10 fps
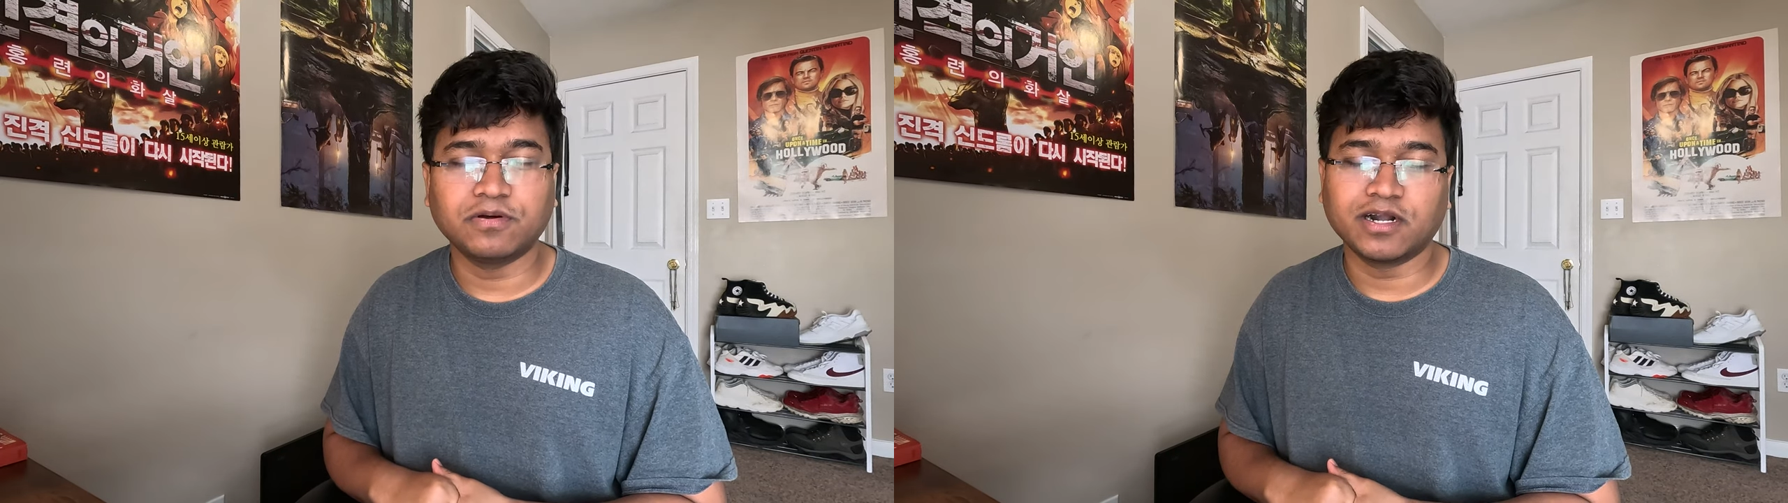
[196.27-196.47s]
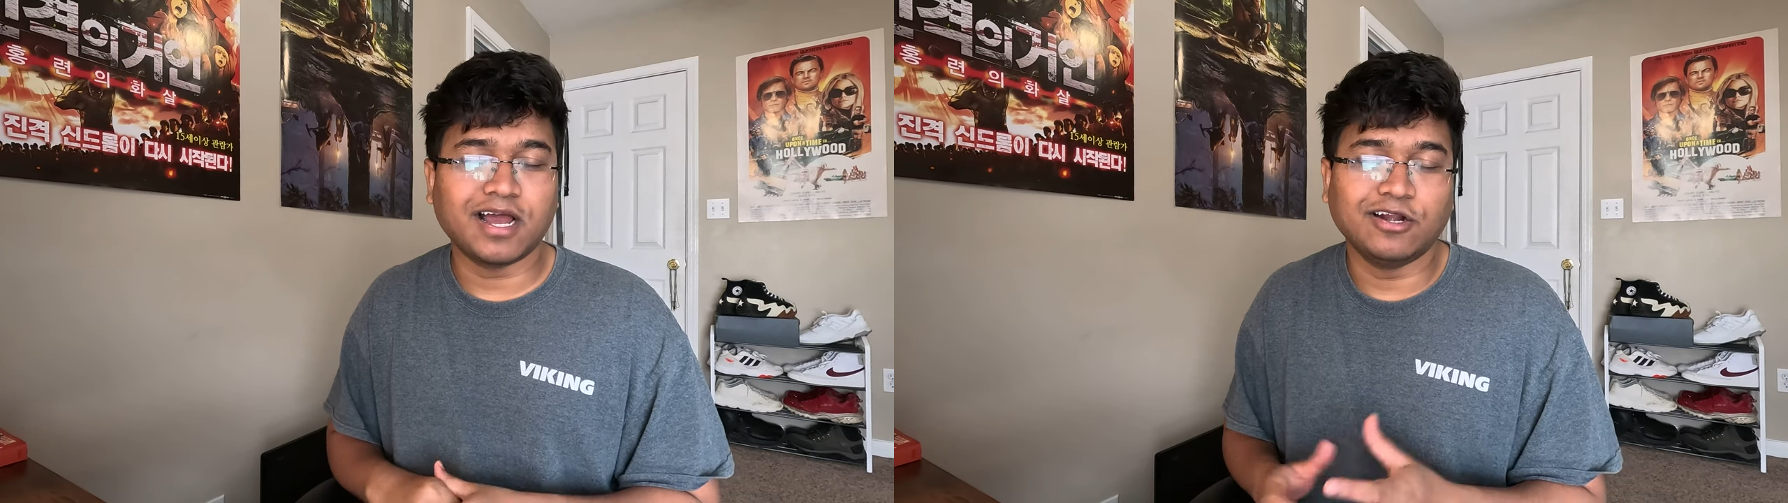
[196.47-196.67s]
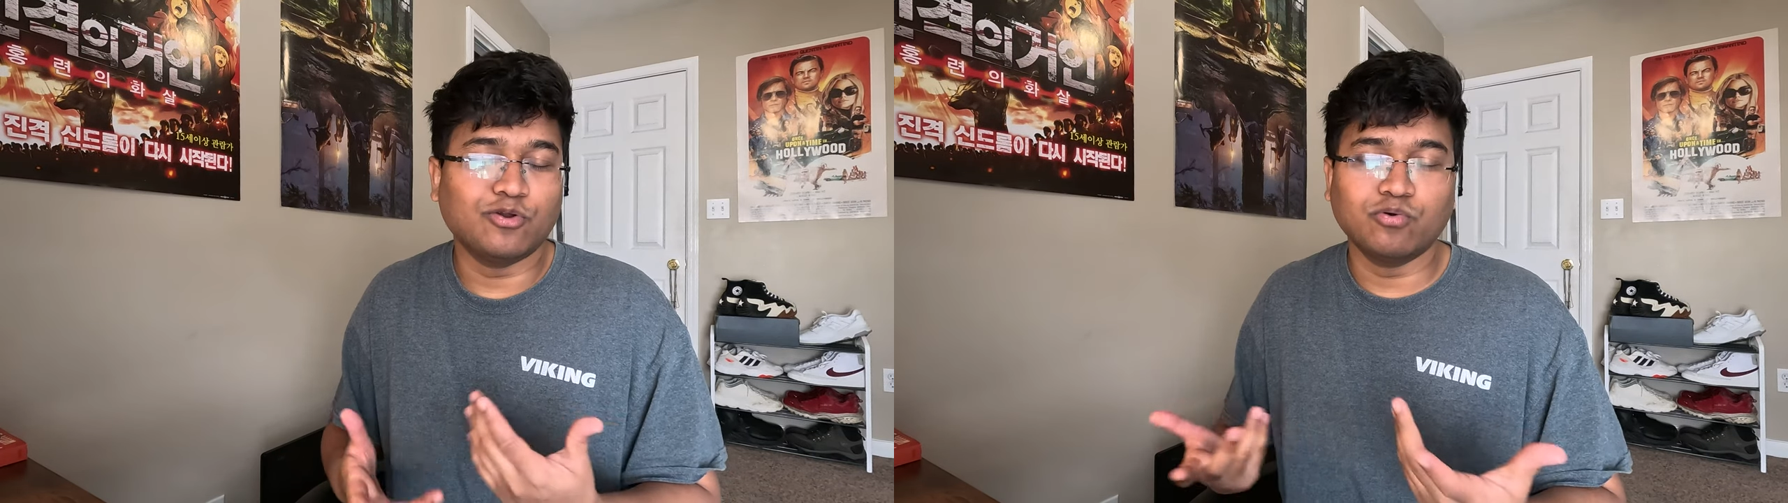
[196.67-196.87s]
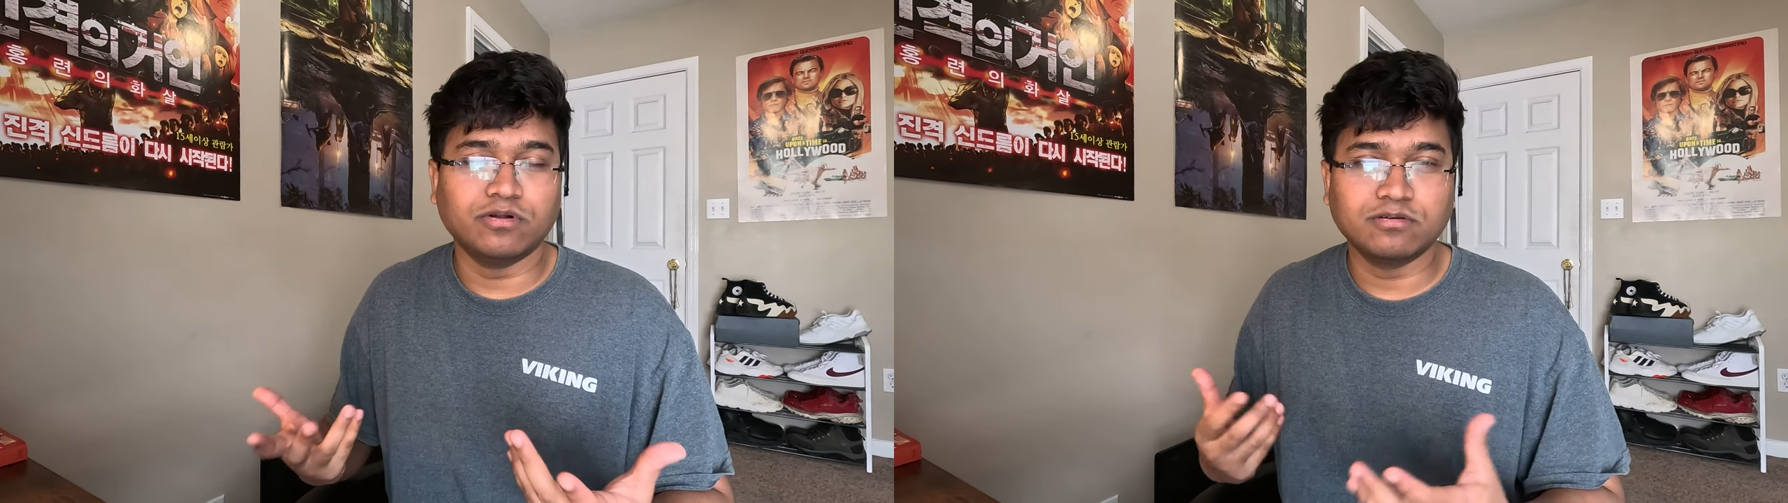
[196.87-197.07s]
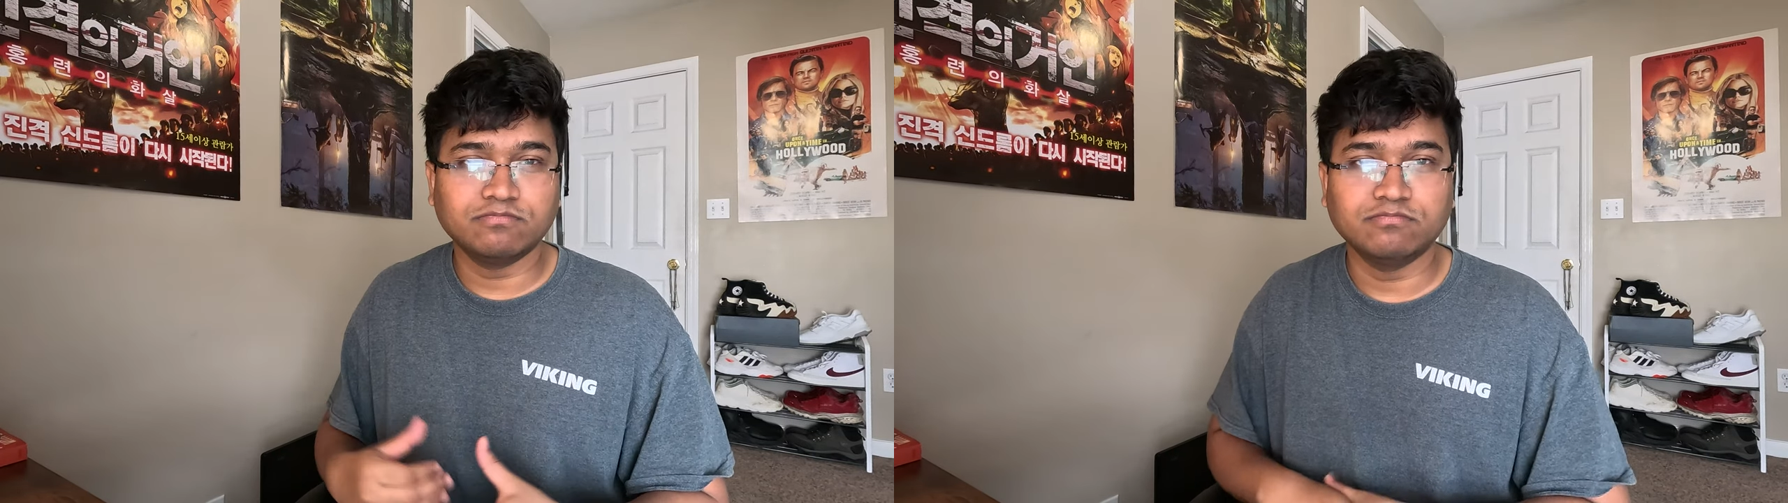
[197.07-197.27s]
but I
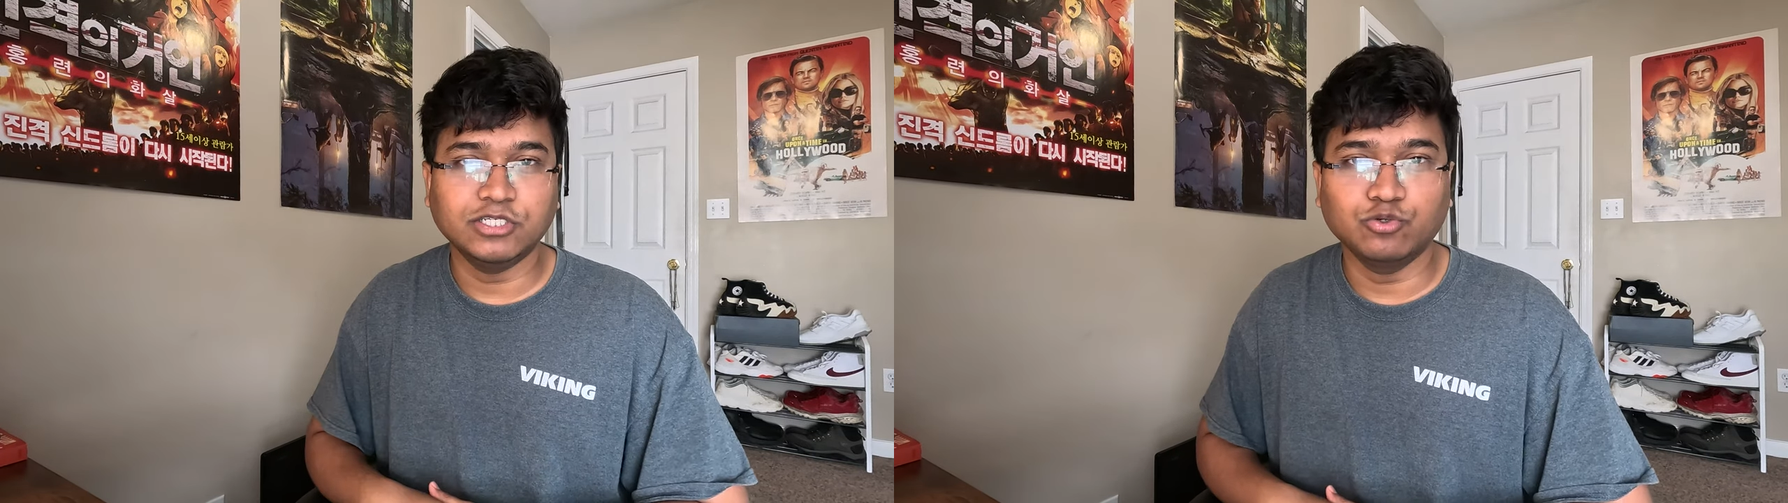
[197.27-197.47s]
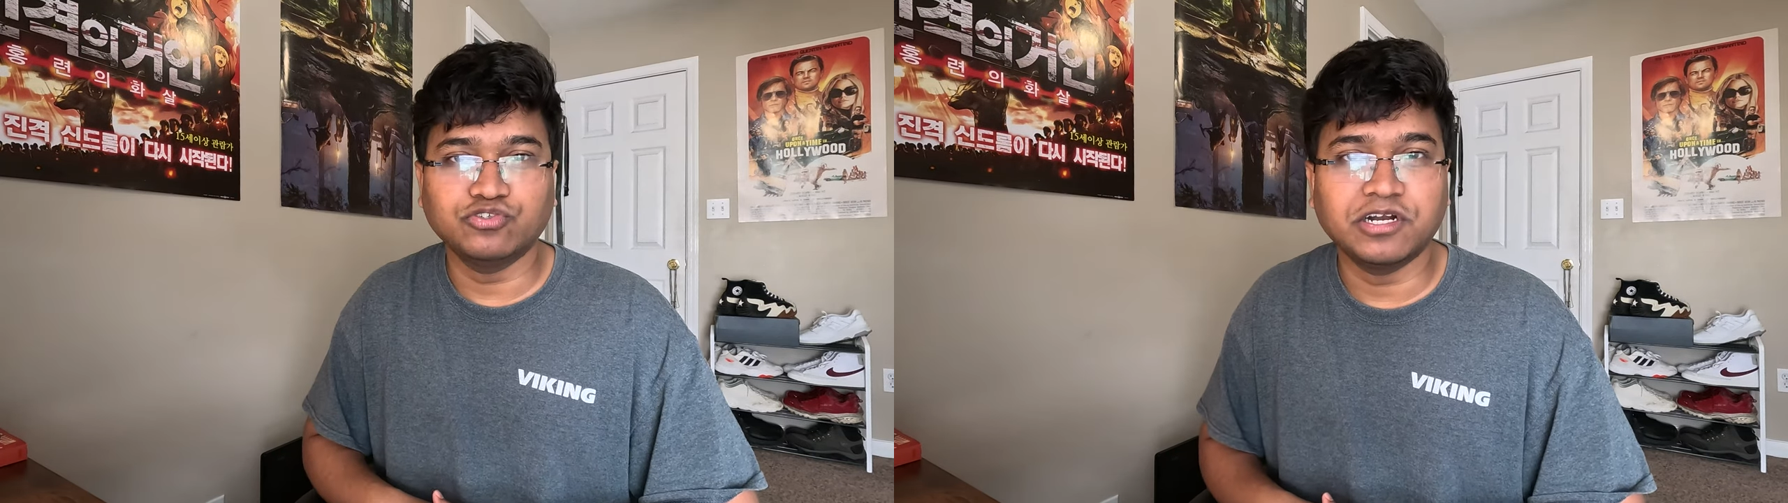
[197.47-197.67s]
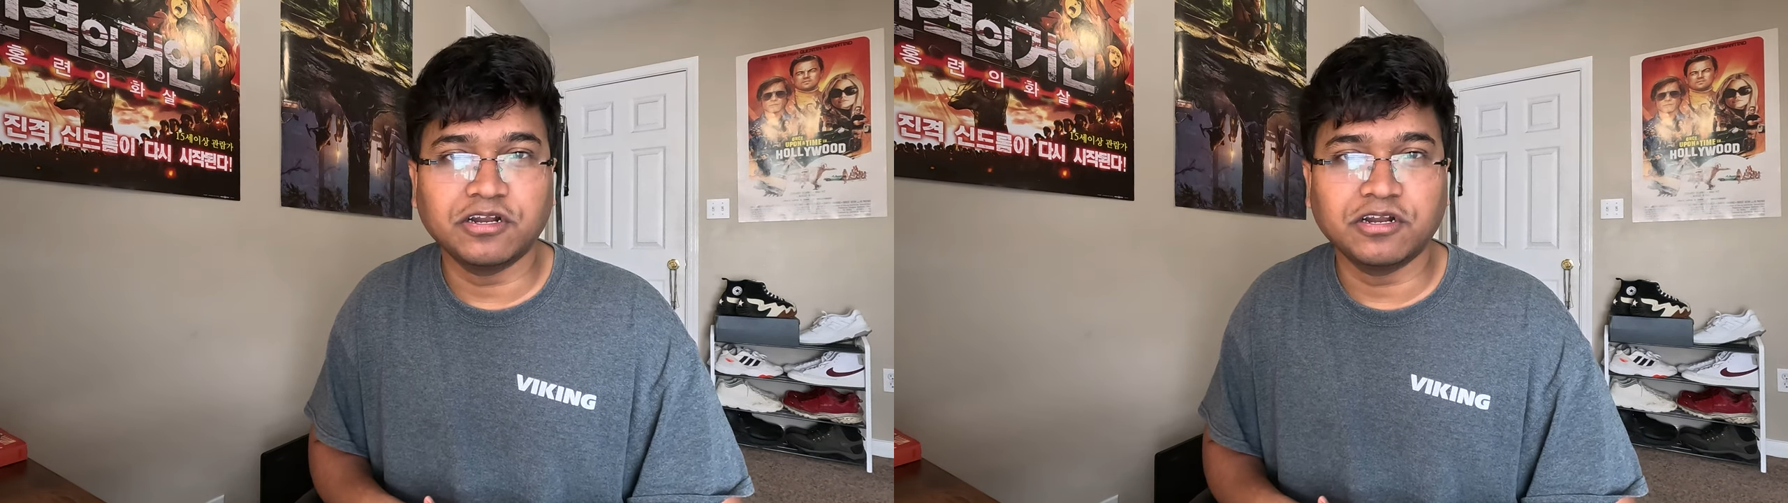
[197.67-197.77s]
don't use